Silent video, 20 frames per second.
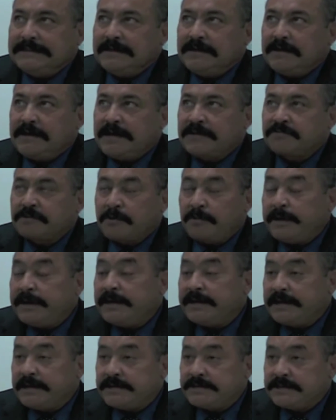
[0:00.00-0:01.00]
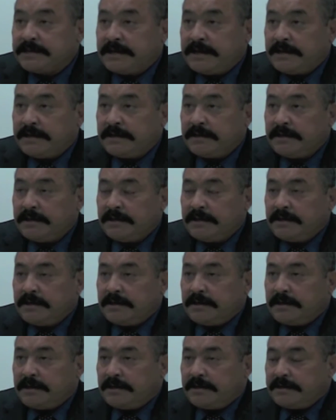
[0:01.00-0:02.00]
where we need to educate
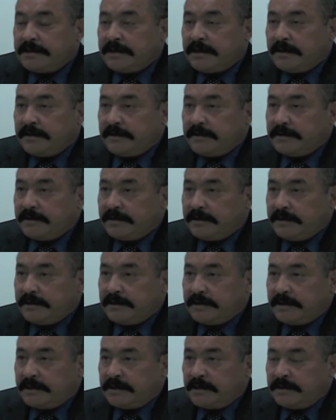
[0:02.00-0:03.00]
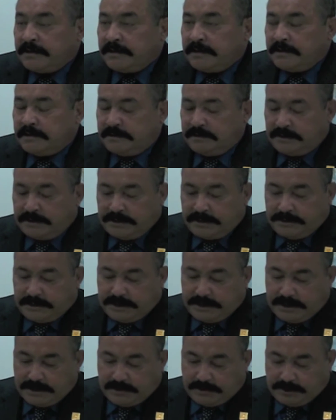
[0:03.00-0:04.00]
the county of Doña Ana
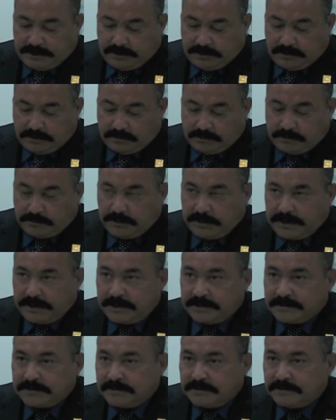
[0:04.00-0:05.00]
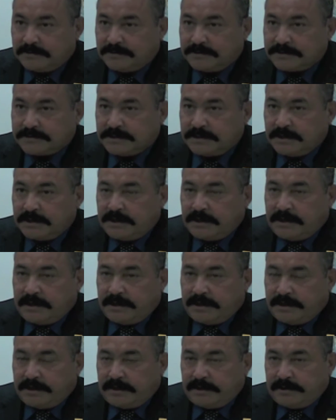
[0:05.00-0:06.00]
County. What we need to do is,
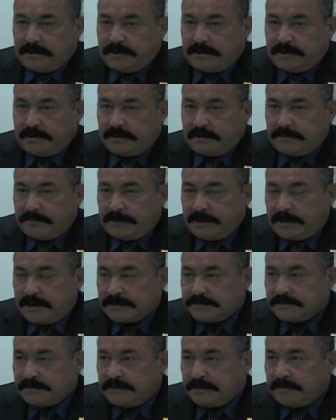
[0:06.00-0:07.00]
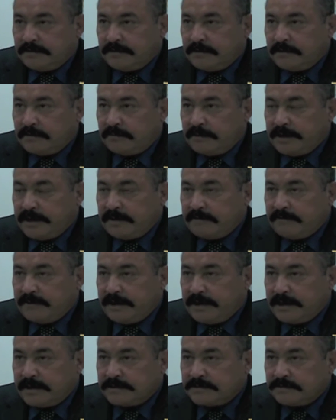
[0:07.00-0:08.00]
and I'll be honest with you, we have
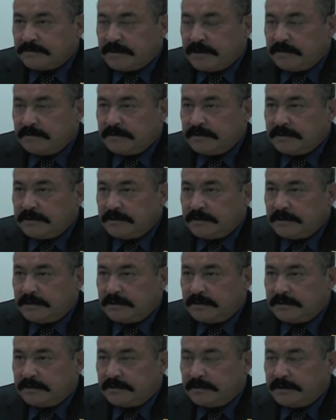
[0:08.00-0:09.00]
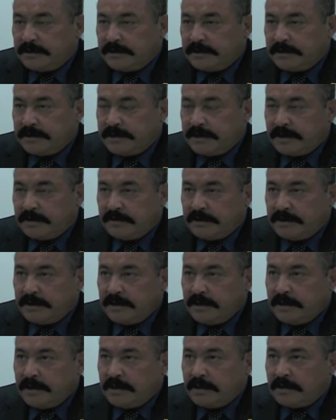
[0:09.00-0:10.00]
gangs throughout Doña Ana County.
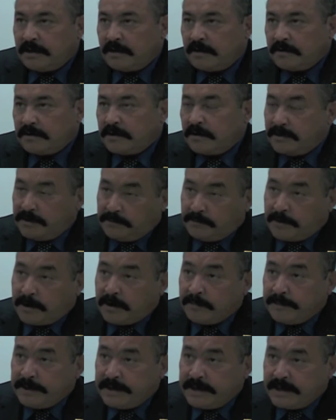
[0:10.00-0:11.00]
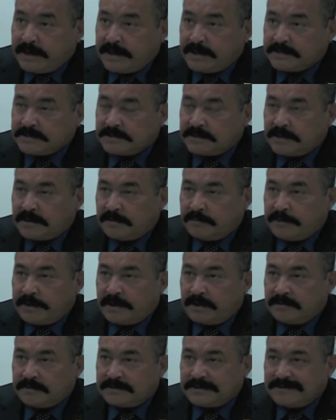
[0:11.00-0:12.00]
Our department has
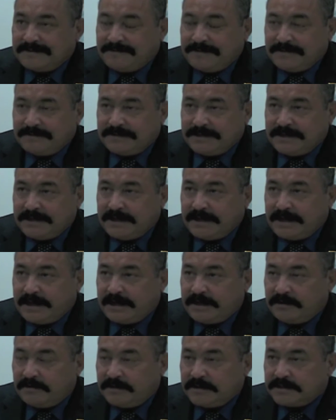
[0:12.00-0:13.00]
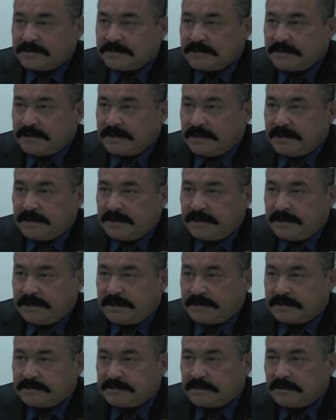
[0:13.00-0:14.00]
about 15 gang units
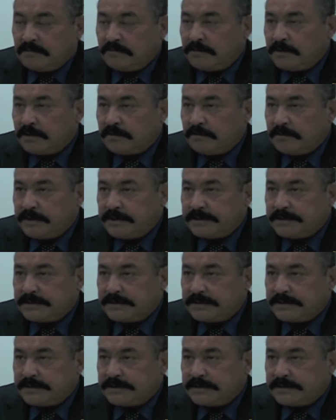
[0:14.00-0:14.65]
that work with the